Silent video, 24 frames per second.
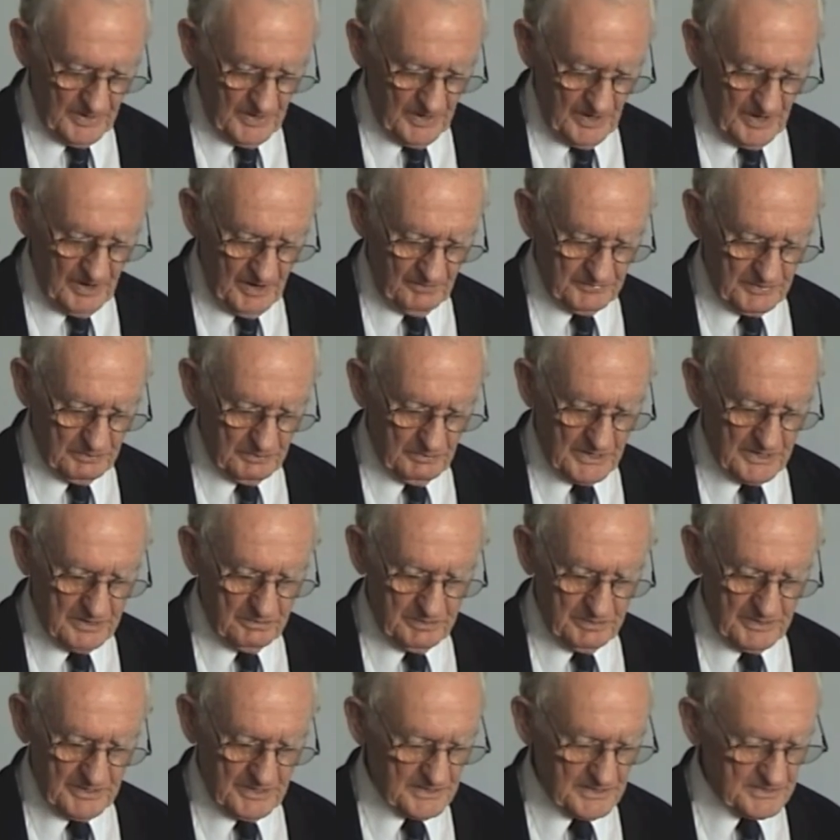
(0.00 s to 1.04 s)
After money
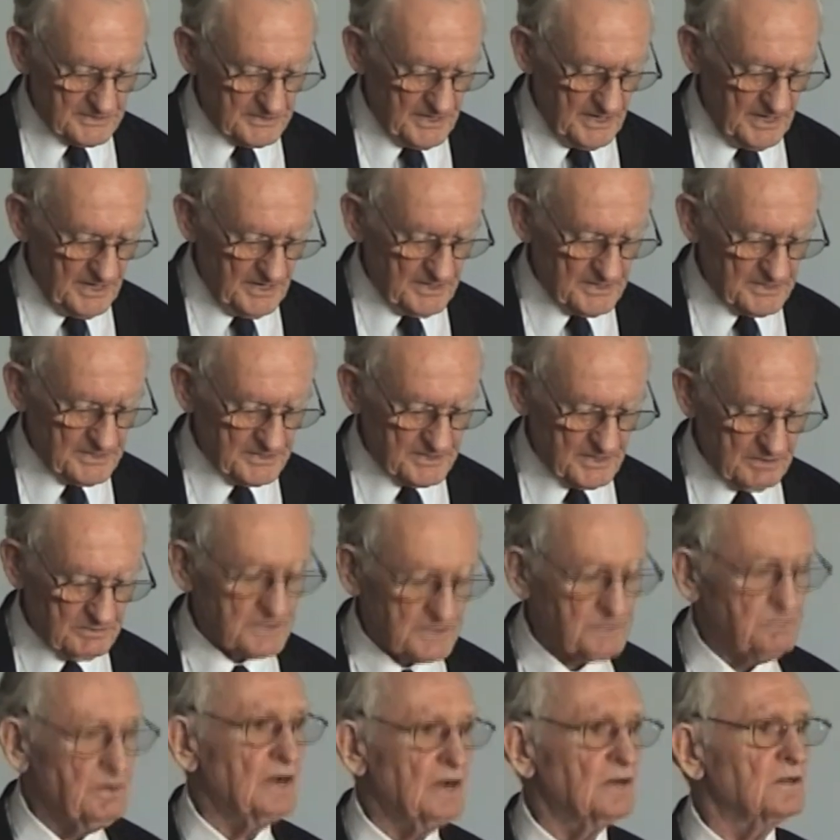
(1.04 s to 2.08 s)
passed hands, they were
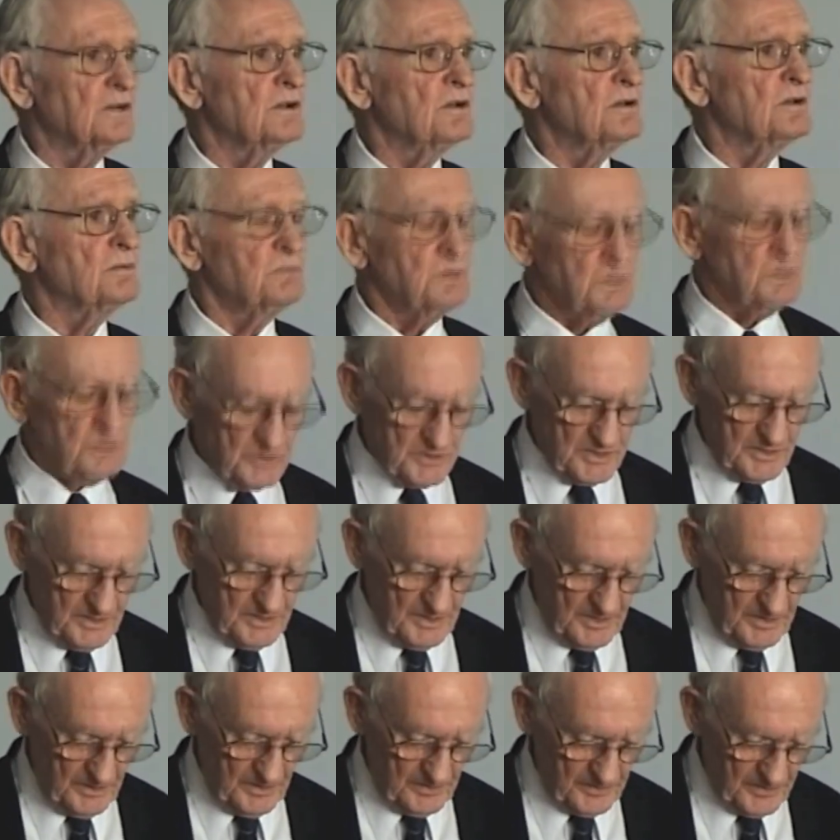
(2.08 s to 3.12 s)
smuggled on board
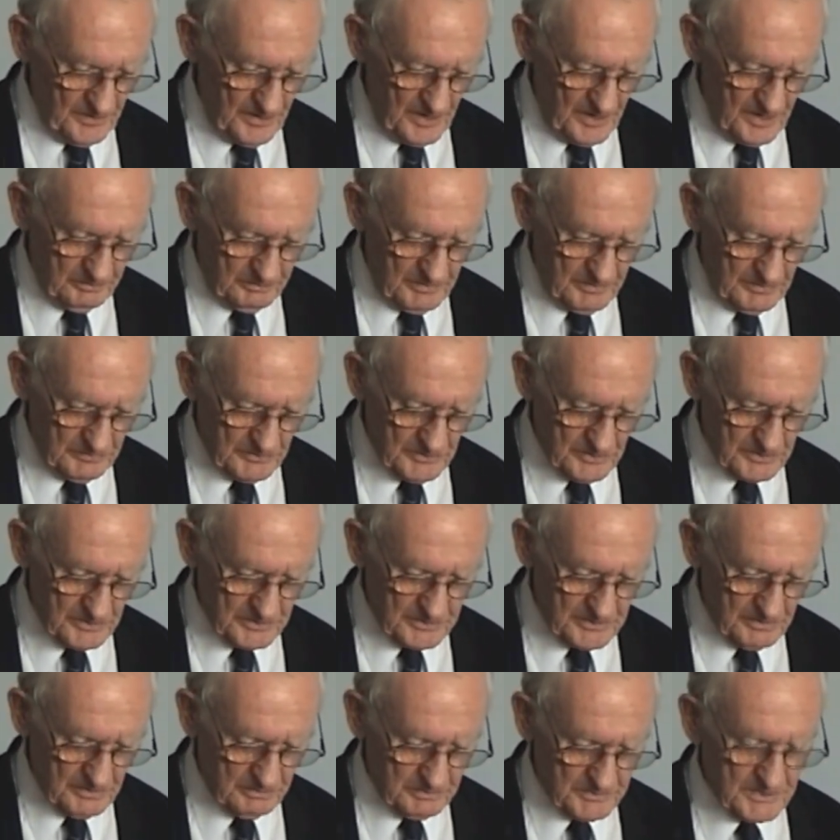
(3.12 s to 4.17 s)
the night before a
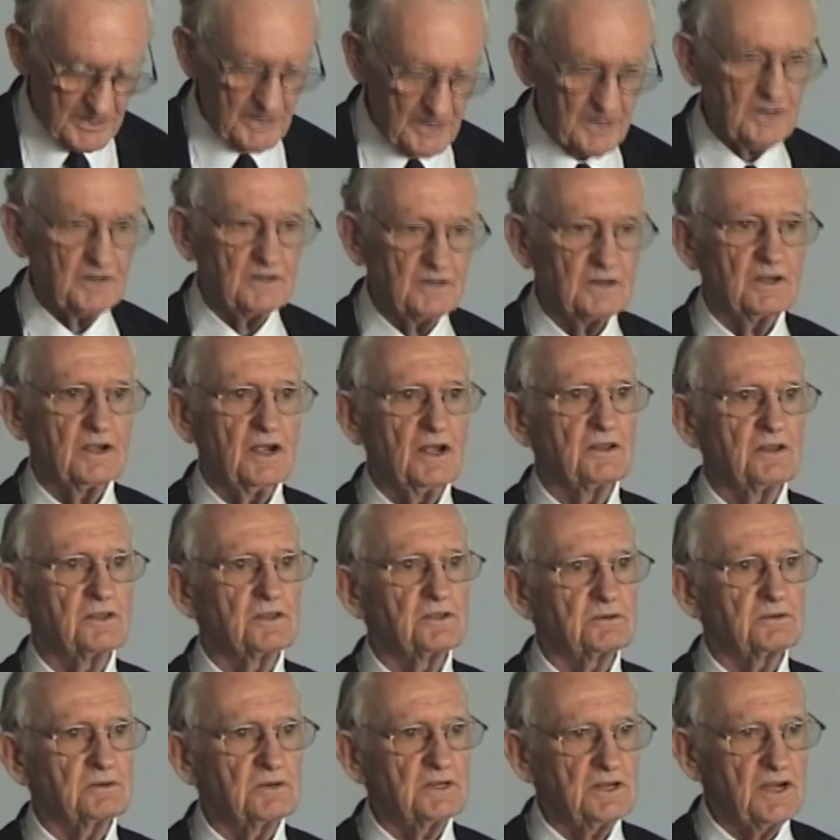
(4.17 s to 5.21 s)
ship sail, and
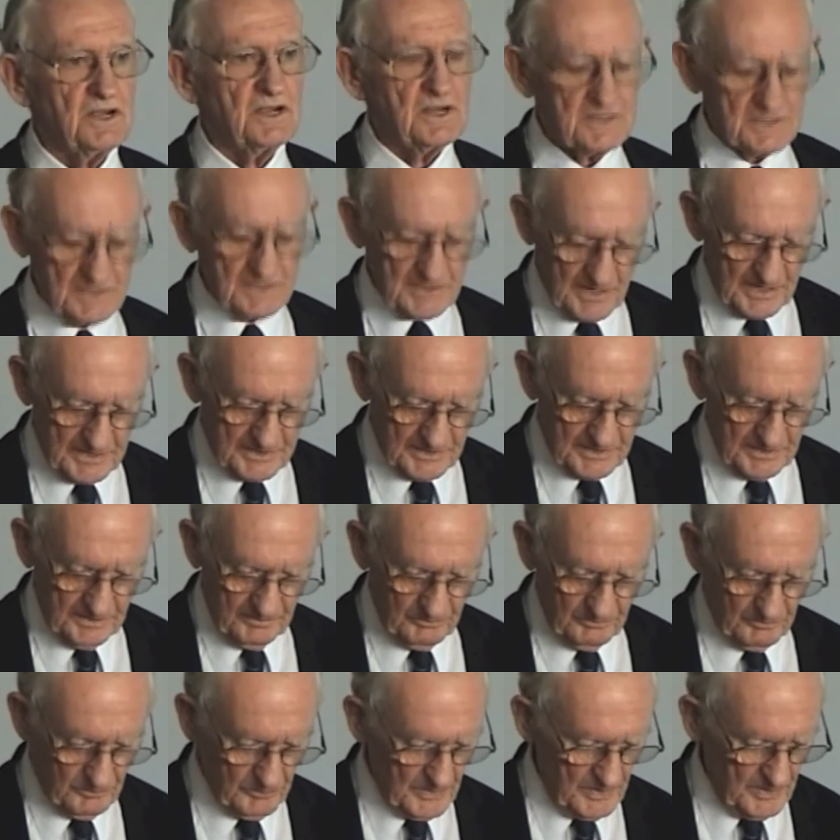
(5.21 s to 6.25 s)
three days later
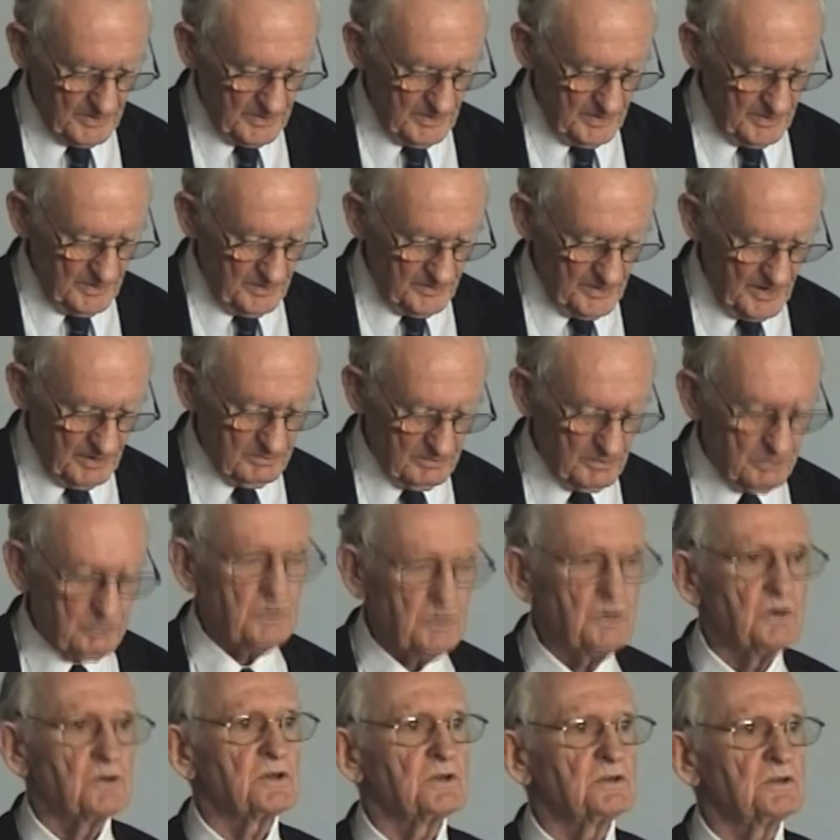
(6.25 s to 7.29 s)
they
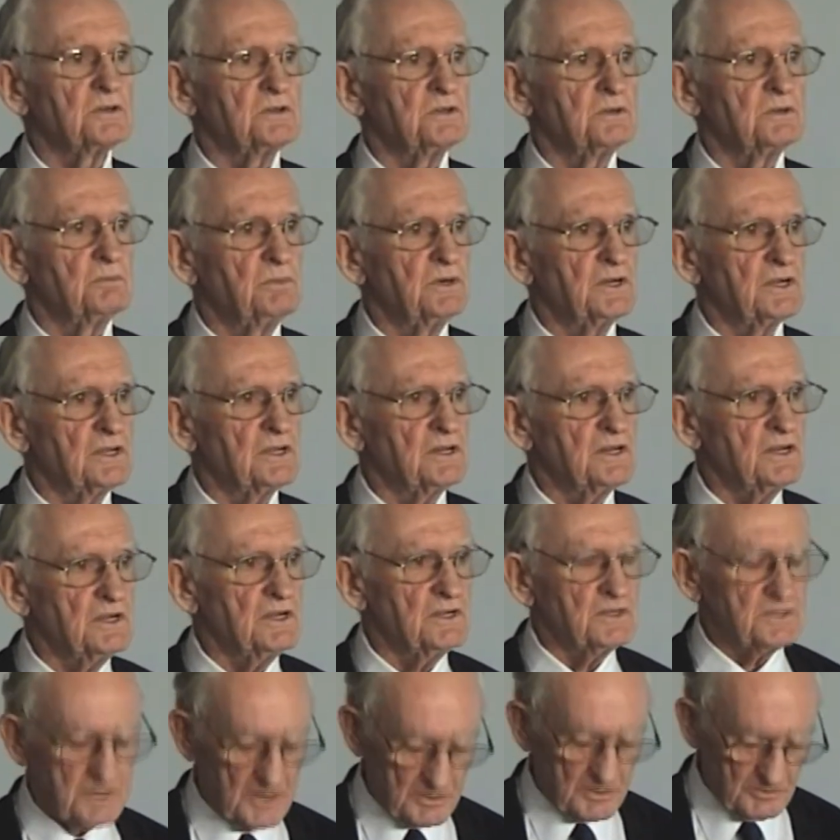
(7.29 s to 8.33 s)
reported to Brigadier
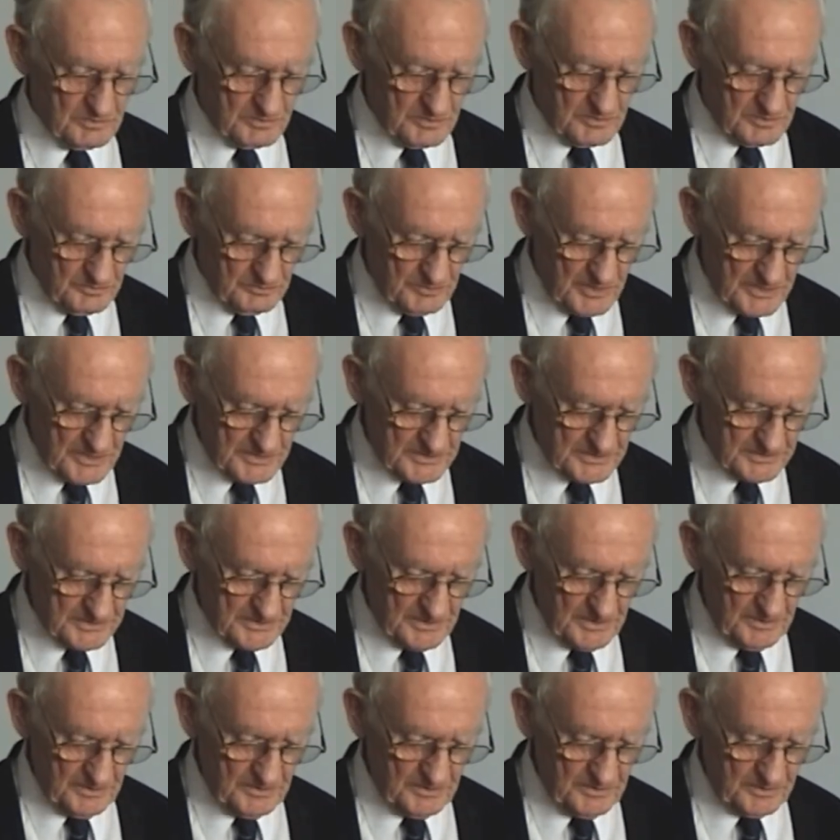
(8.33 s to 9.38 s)
General Ross,
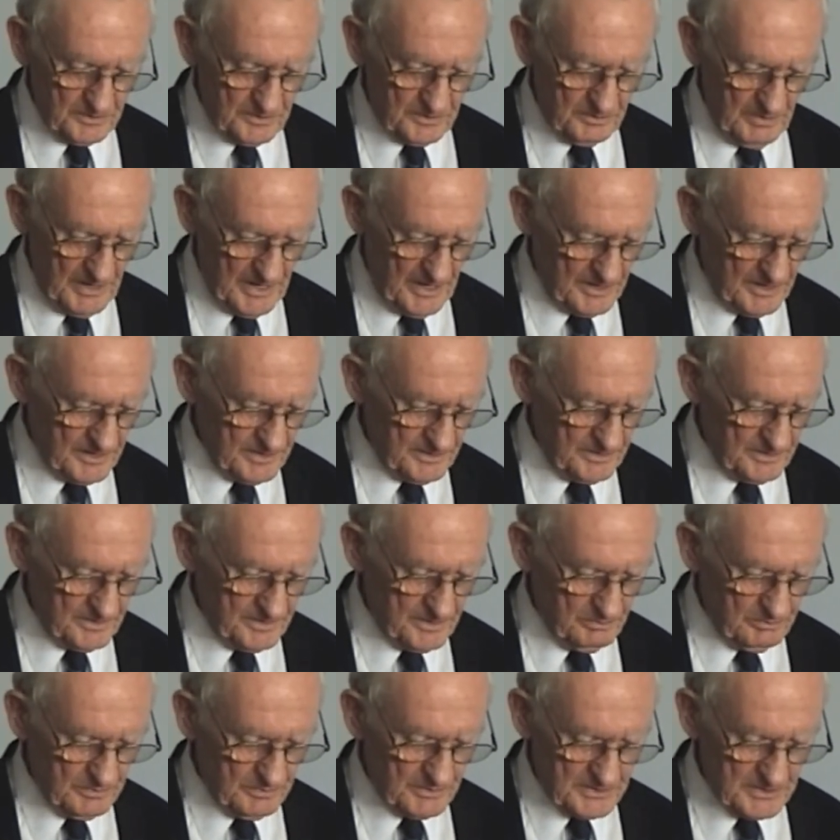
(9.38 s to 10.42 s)
who commanded
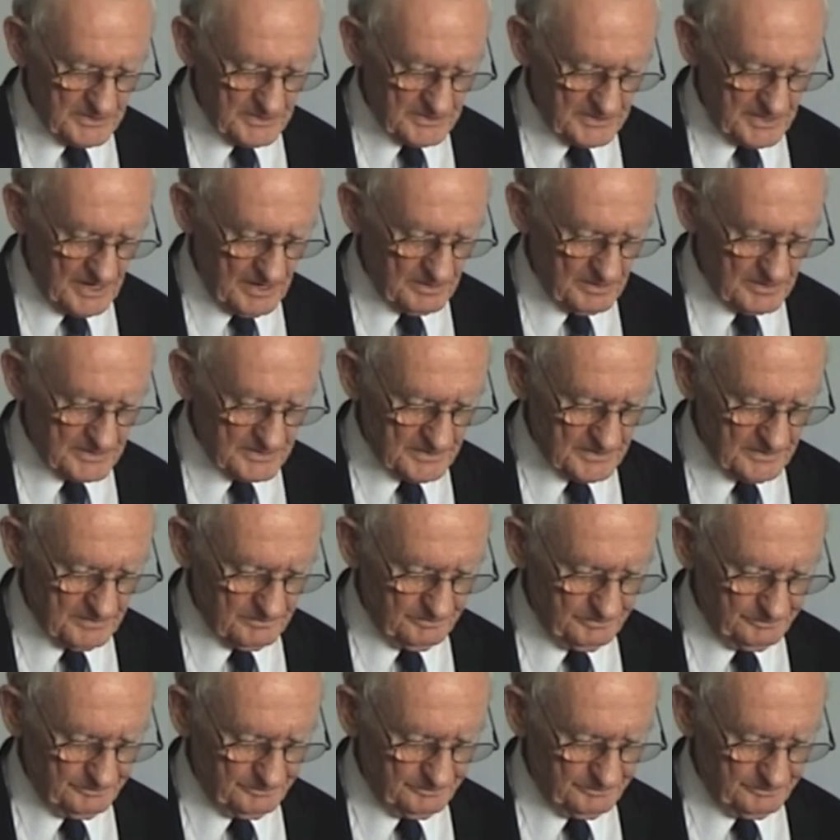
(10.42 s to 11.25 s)
the British garrison.